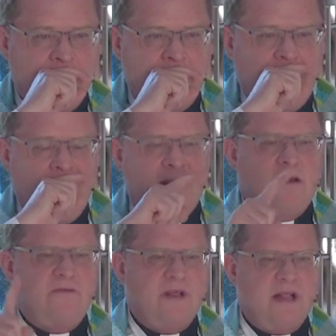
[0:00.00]
And then you have
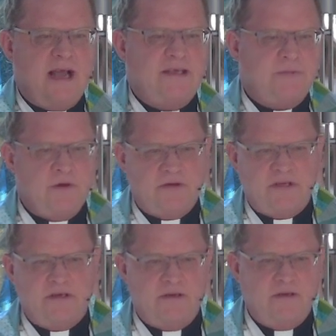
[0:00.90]
the last
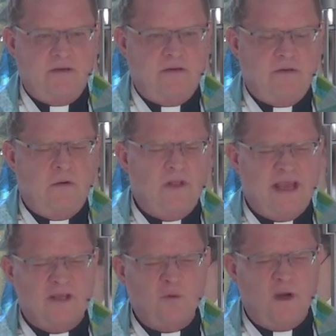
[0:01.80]
person who only
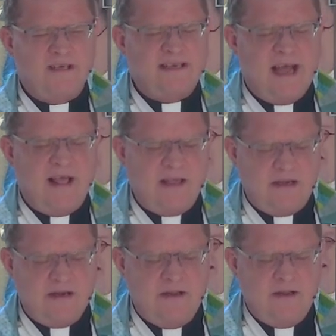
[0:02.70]
has one talent,
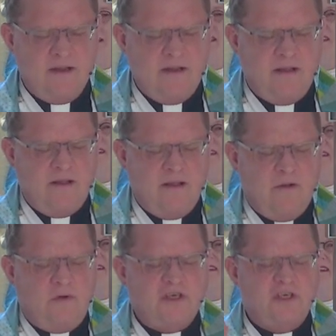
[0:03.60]

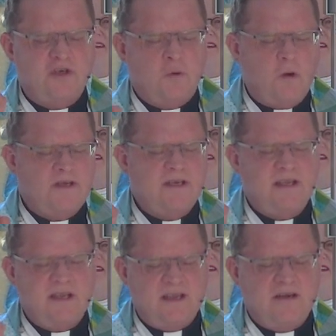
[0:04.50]
which is 20
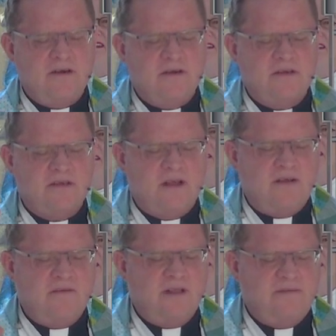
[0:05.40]
years of
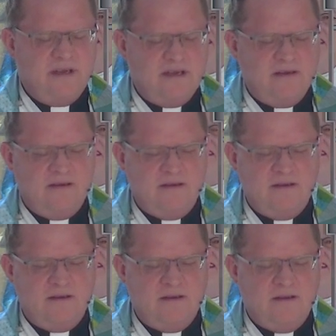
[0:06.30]
living,
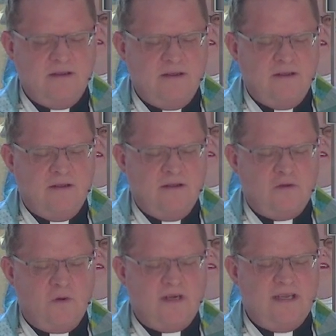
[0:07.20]

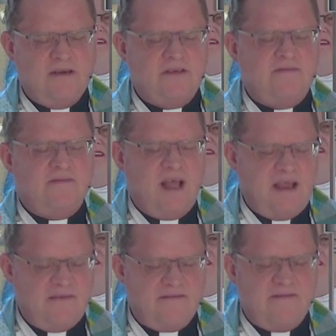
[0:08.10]
20 years of
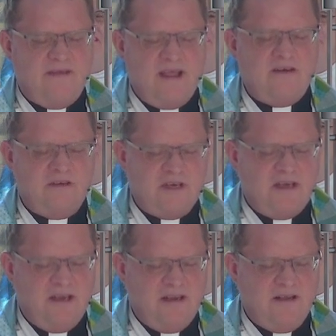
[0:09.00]
life energy
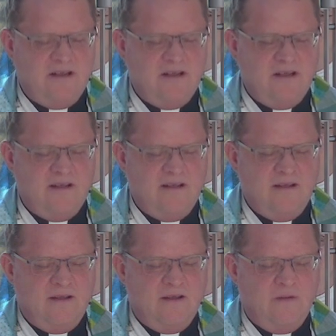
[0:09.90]

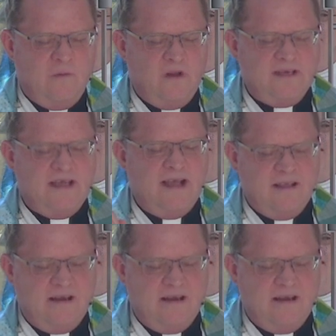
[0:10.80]
one talent.